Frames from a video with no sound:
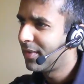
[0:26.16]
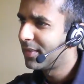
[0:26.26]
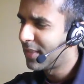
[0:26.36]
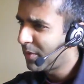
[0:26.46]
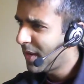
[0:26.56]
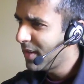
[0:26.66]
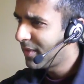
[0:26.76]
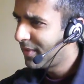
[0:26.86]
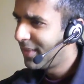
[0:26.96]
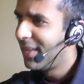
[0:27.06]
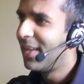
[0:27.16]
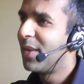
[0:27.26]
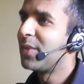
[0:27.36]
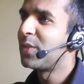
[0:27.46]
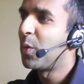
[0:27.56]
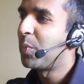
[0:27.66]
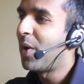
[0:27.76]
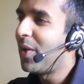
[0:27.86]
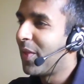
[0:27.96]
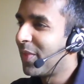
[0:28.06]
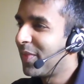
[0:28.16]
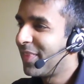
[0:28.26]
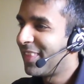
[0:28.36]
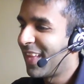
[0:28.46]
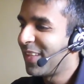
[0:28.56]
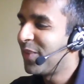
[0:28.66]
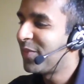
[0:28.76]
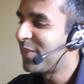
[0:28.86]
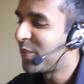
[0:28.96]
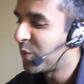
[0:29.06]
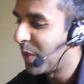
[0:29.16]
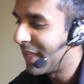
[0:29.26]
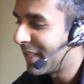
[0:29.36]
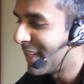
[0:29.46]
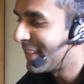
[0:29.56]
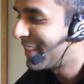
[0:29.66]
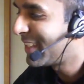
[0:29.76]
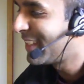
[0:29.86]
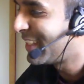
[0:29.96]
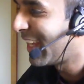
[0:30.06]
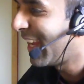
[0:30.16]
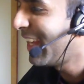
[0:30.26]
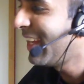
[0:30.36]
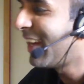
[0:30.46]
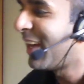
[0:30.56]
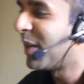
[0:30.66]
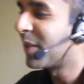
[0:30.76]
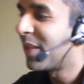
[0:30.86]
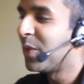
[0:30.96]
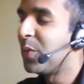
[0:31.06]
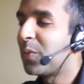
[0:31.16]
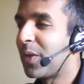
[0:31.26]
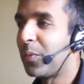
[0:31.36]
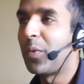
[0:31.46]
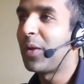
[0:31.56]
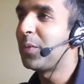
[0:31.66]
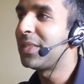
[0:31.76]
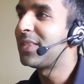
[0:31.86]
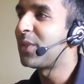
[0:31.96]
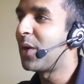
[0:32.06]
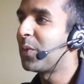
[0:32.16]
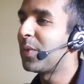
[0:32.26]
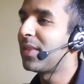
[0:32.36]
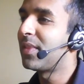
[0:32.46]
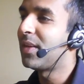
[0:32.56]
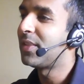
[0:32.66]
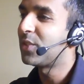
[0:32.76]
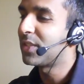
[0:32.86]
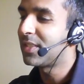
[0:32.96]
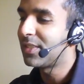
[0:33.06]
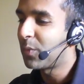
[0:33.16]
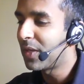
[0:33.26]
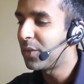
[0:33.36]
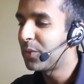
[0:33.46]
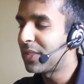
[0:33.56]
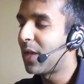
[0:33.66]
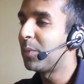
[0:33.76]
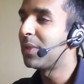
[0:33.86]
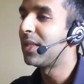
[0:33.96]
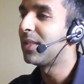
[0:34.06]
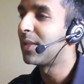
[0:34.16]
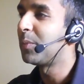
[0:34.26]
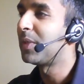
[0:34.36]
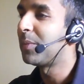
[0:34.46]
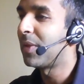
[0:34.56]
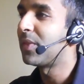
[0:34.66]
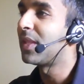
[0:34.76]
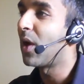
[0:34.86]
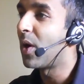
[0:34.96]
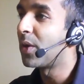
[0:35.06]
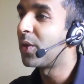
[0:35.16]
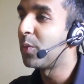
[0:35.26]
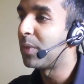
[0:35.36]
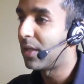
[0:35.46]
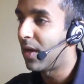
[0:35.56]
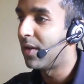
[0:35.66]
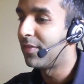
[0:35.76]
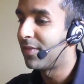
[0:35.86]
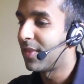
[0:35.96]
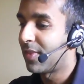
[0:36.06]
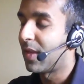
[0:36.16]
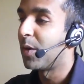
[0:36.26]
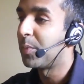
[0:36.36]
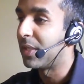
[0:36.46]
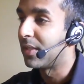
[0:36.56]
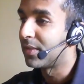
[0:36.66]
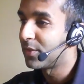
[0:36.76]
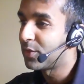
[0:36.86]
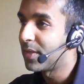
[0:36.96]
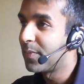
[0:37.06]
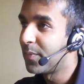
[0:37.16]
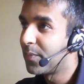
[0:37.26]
Is that right? Yeah. So, Paul, That's right. thank you for joining us today. Uh, can you, can, why don't we start with uh, just, why don't you tell me a little bit about the argument of the therapy industry?